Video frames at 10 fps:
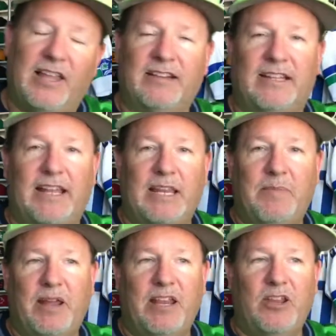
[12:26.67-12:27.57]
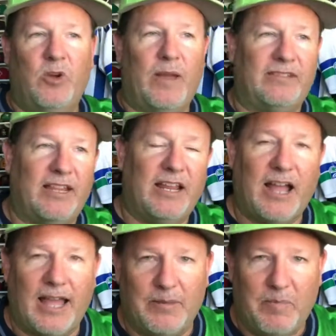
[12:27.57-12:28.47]
luck to anybody who has any
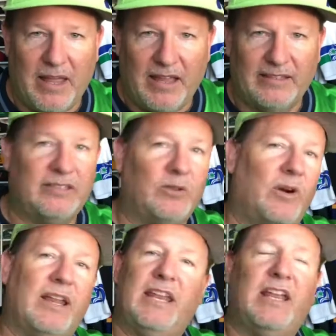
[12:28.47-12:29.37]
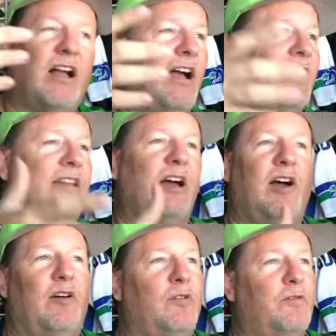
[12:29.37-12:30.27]
kind of picks or any kind
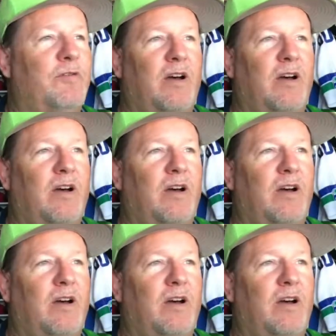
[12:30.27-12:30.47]
of